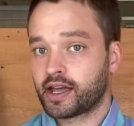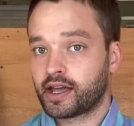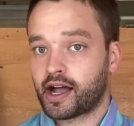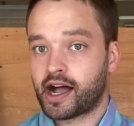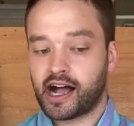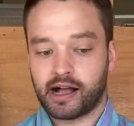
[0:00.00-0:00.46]

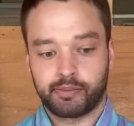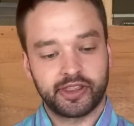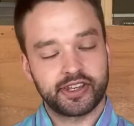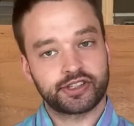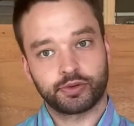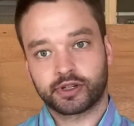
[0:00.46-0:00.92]
But
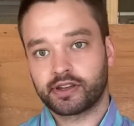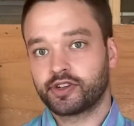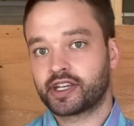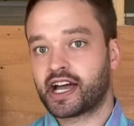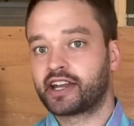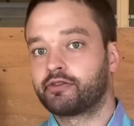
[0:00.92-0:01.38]
this will give you
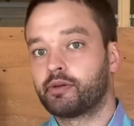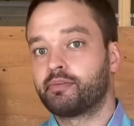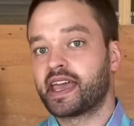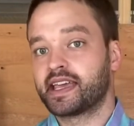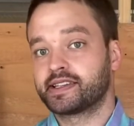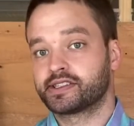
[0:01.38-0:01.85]
kind of a
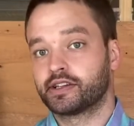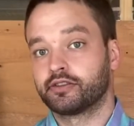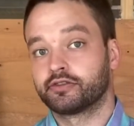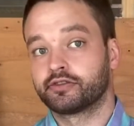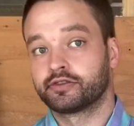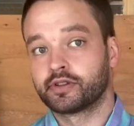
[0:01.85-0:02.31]
base
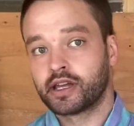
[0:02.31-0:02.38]
of